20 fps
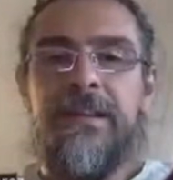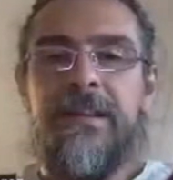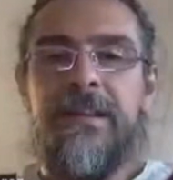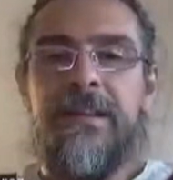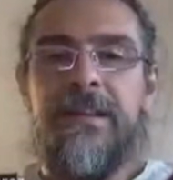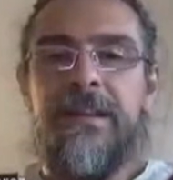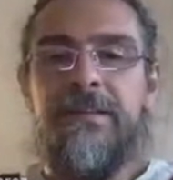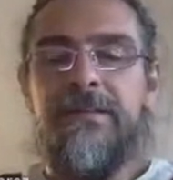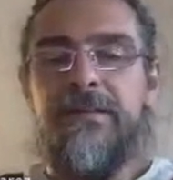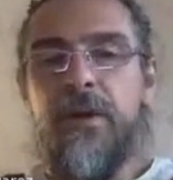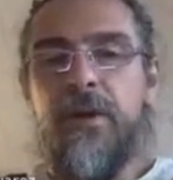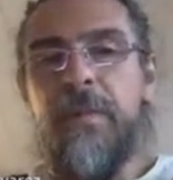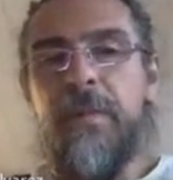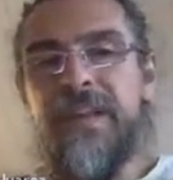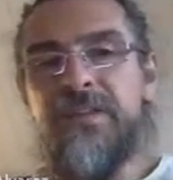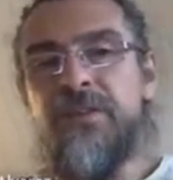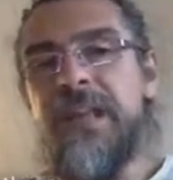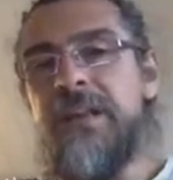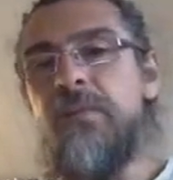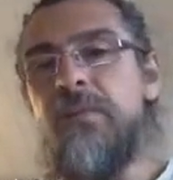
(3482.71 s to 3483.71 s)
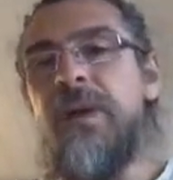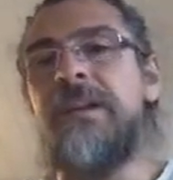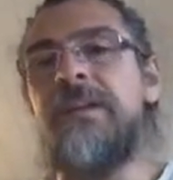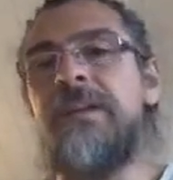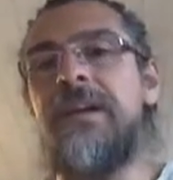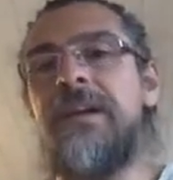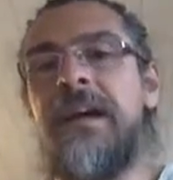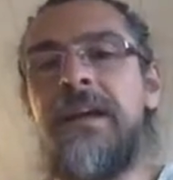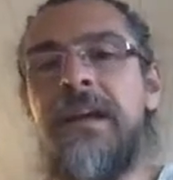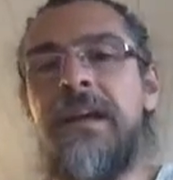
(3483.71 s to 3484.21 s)
information that
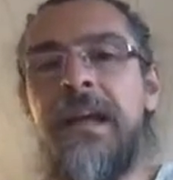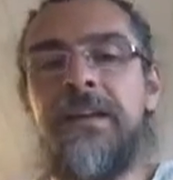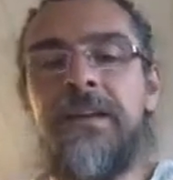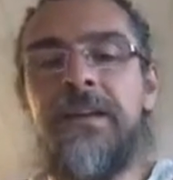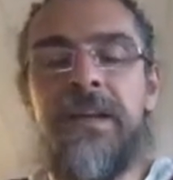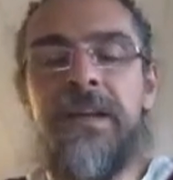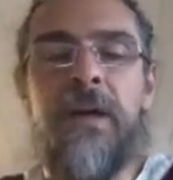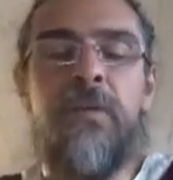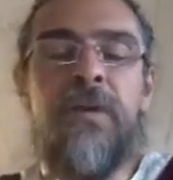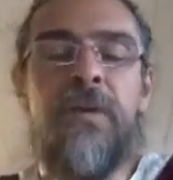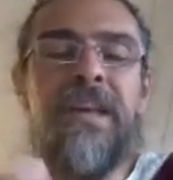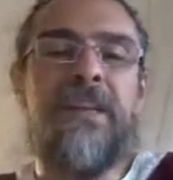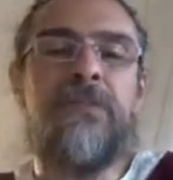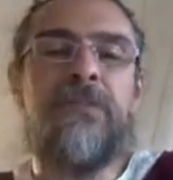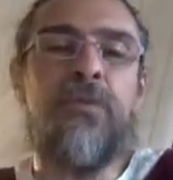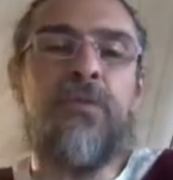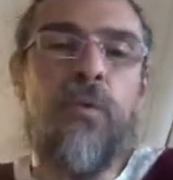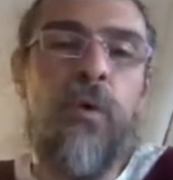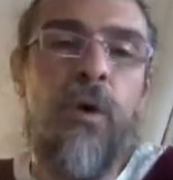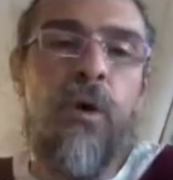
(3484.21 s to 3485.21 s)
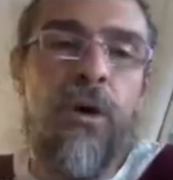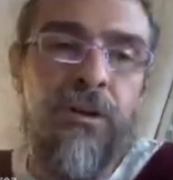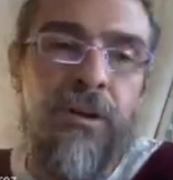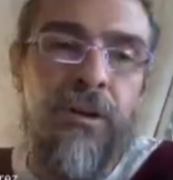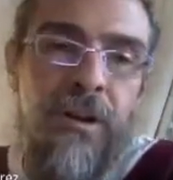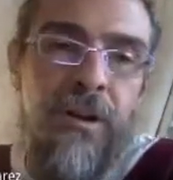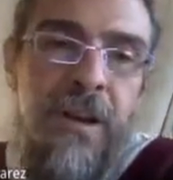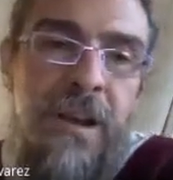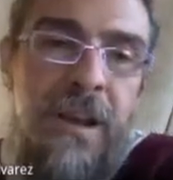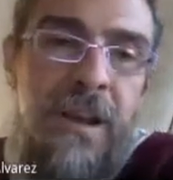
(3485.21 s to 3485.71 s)
I will need to work
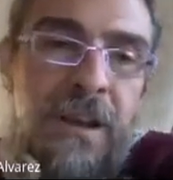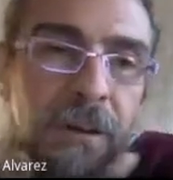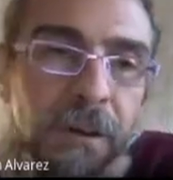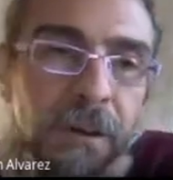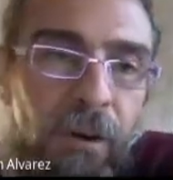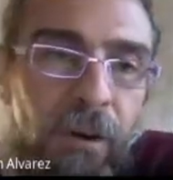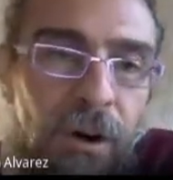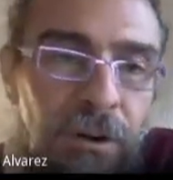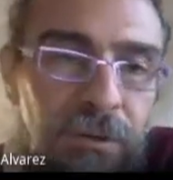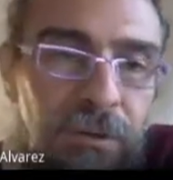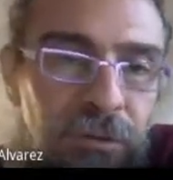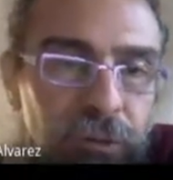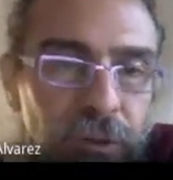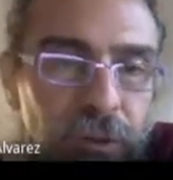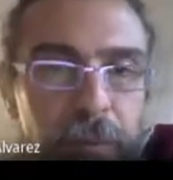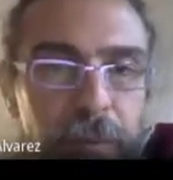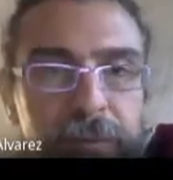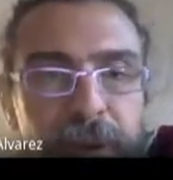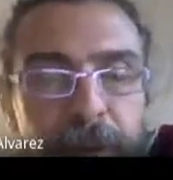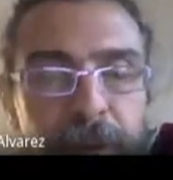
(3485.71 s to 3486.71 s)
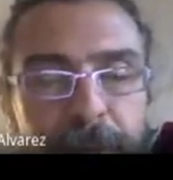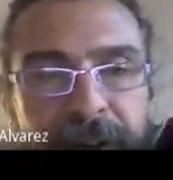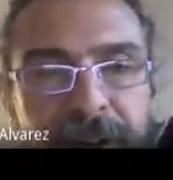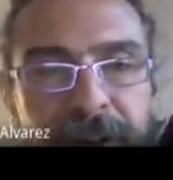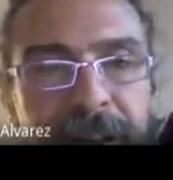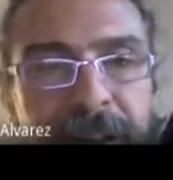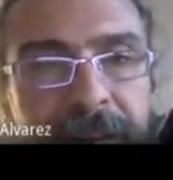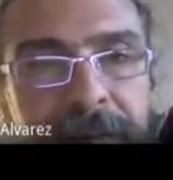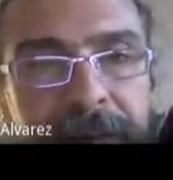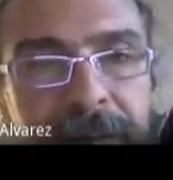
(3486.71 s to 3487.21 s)
on to
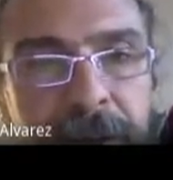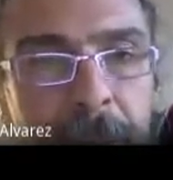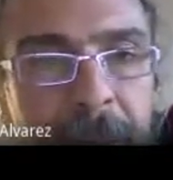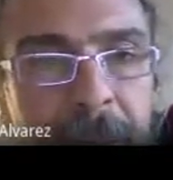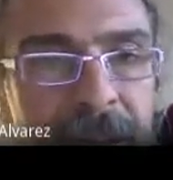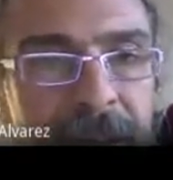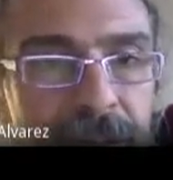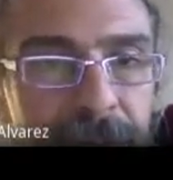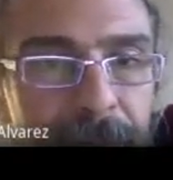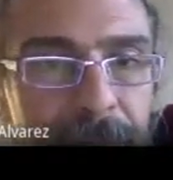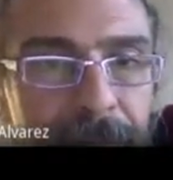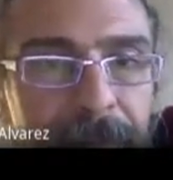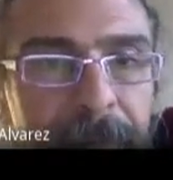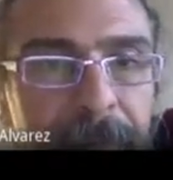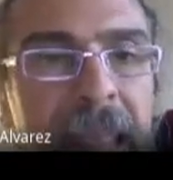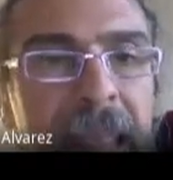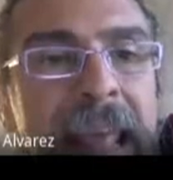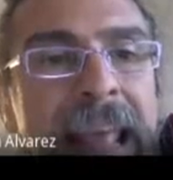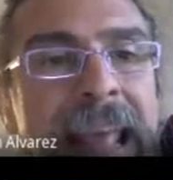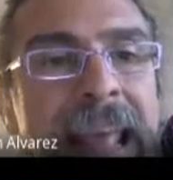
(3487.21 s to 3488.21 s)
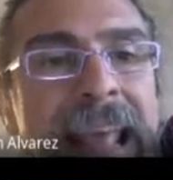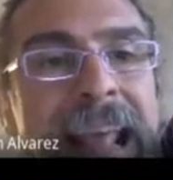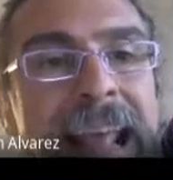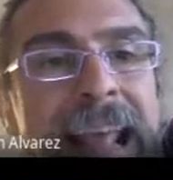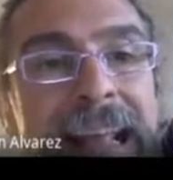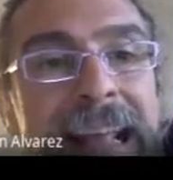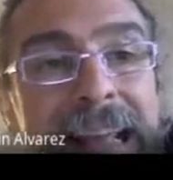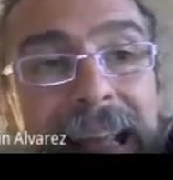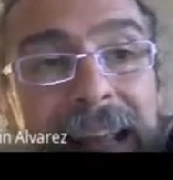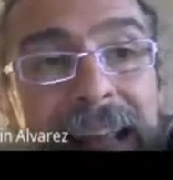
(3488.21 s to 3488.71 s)
process information.
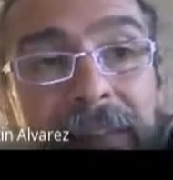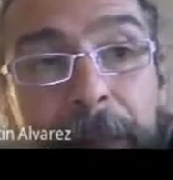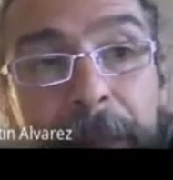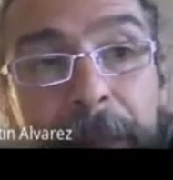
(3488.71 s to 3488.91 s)
If the